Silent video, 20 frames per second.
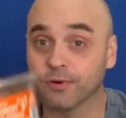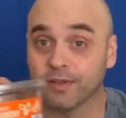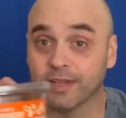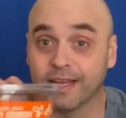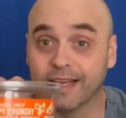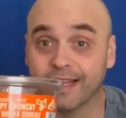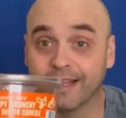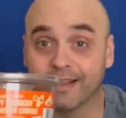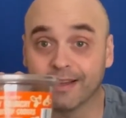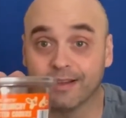
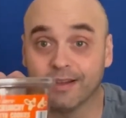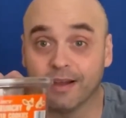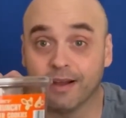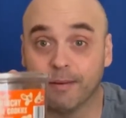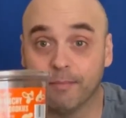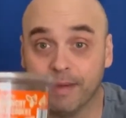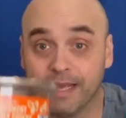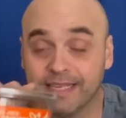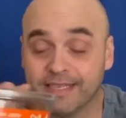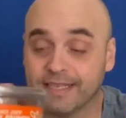like
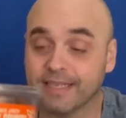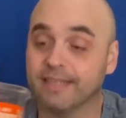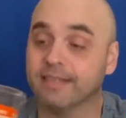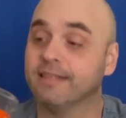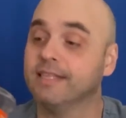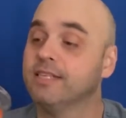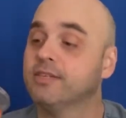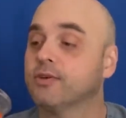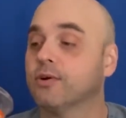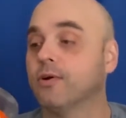amazing.
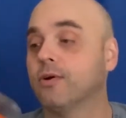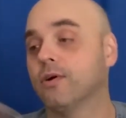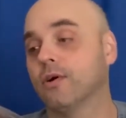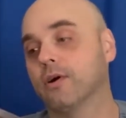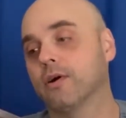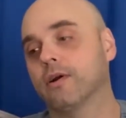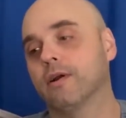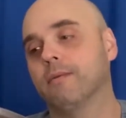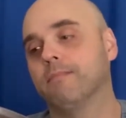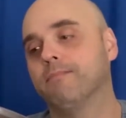These
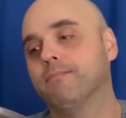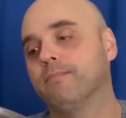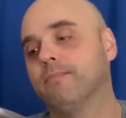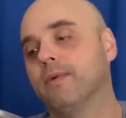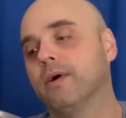are...